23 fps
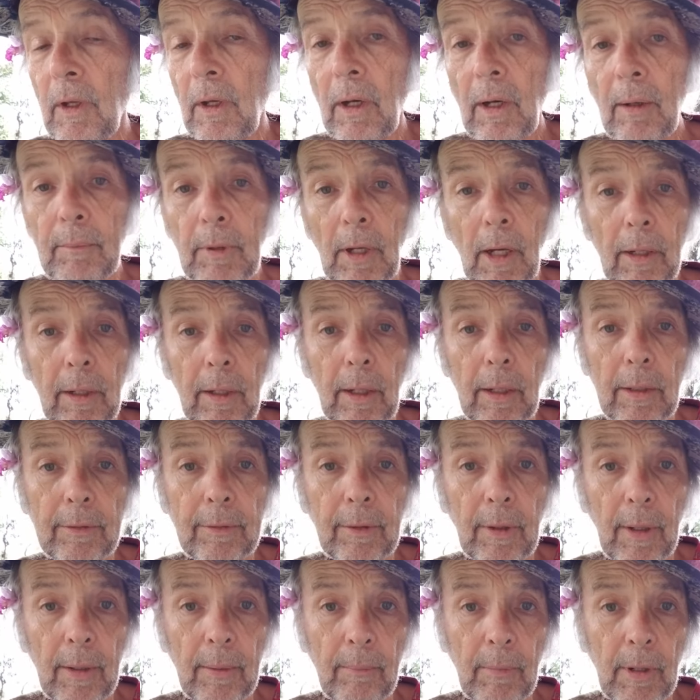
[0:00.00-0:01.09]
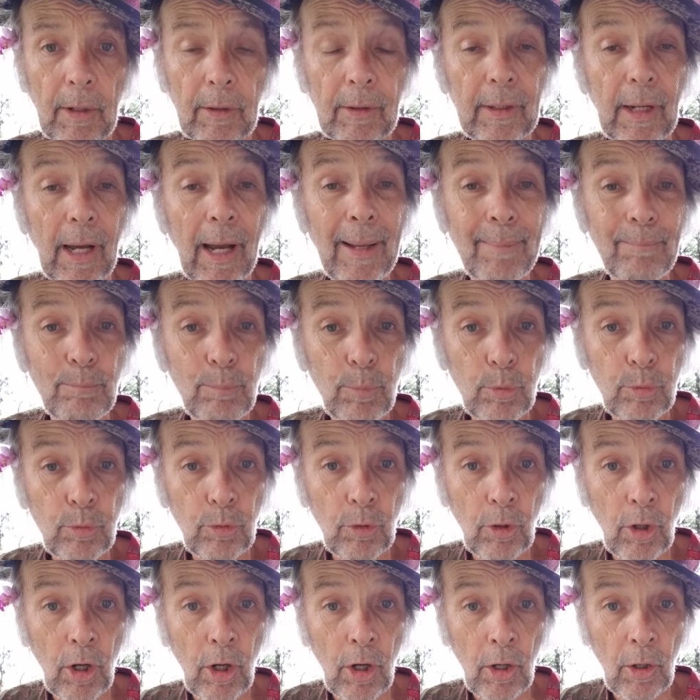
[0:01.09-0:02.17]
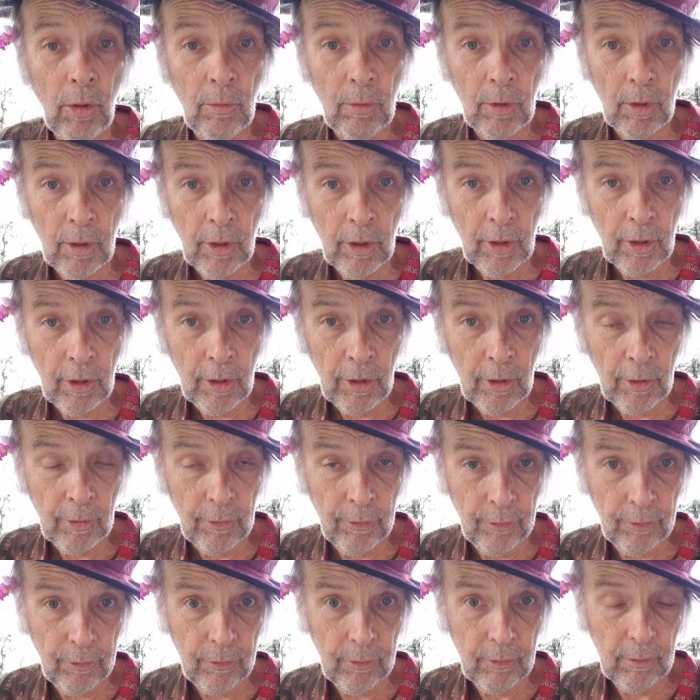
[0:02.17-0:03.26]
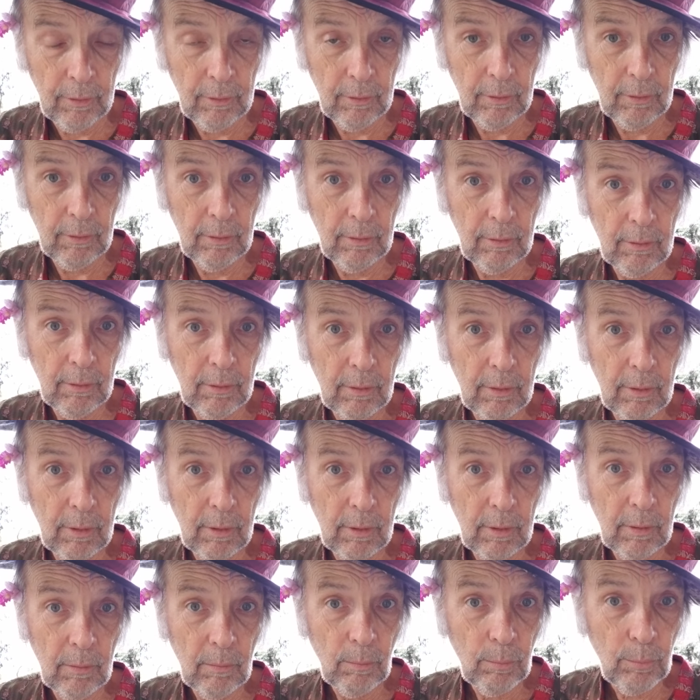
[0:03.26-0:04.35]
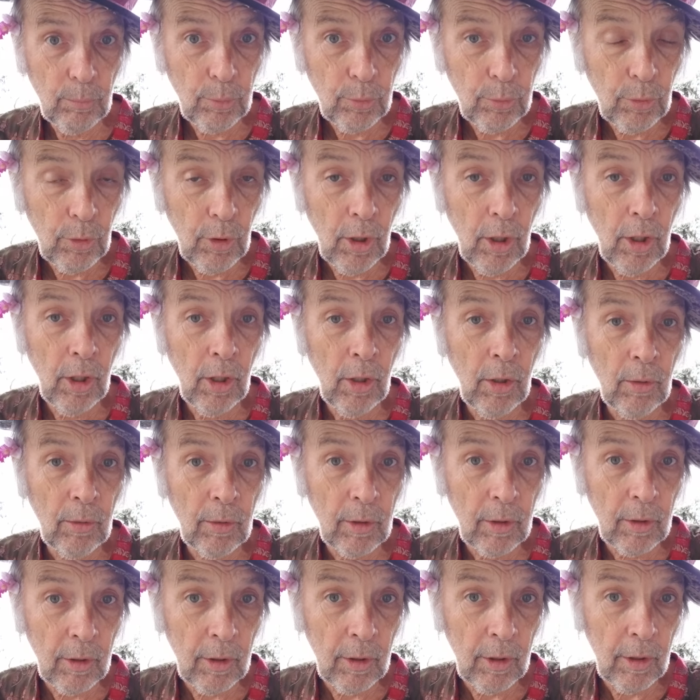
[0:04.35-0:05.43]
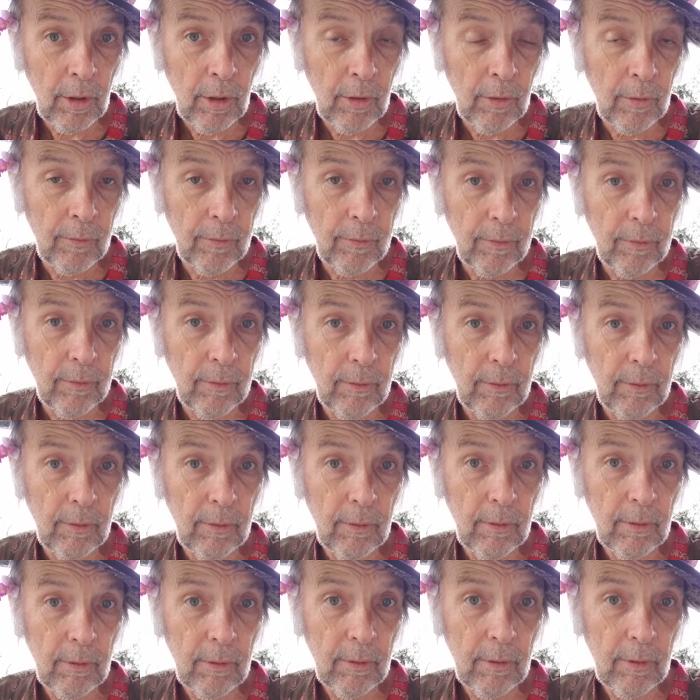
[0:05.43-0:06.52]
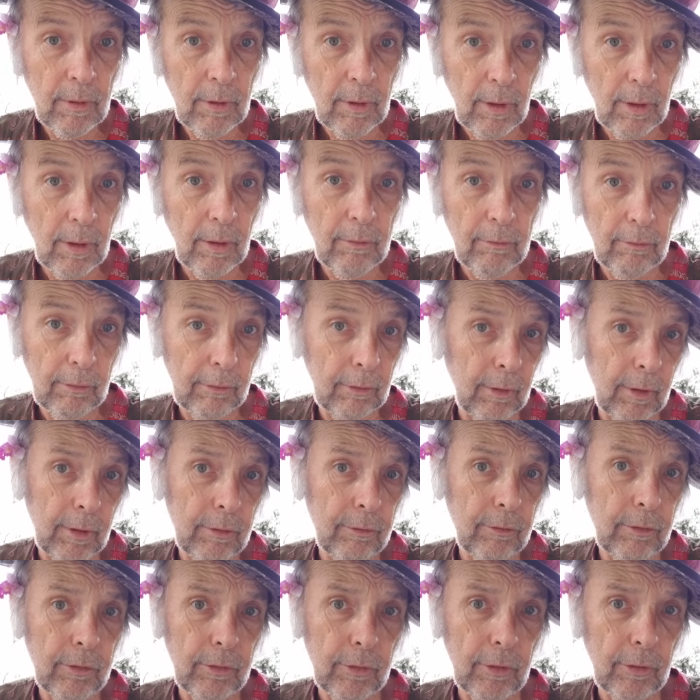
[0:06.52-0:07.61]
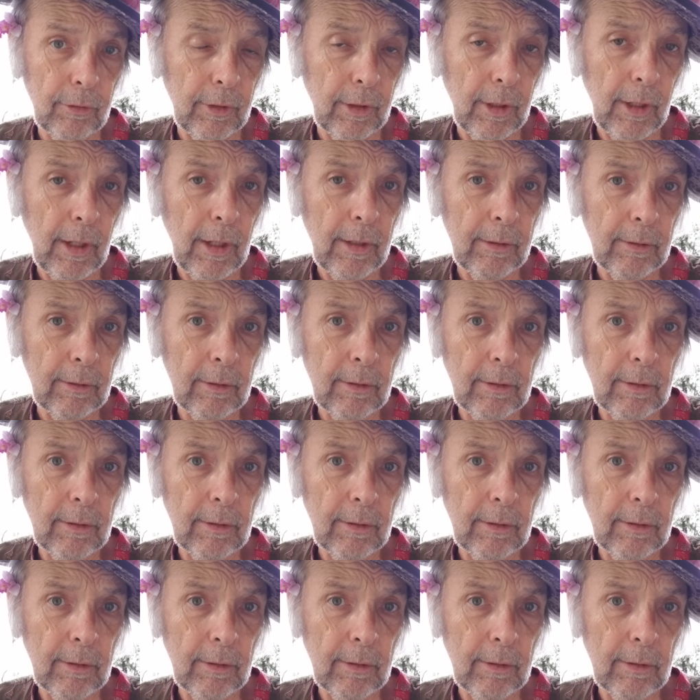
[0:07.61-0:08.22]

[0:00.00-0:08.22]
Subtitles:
I'm not anti-American. I'm pro-Earth. Pro-Earth. Yeah, the countries are okay.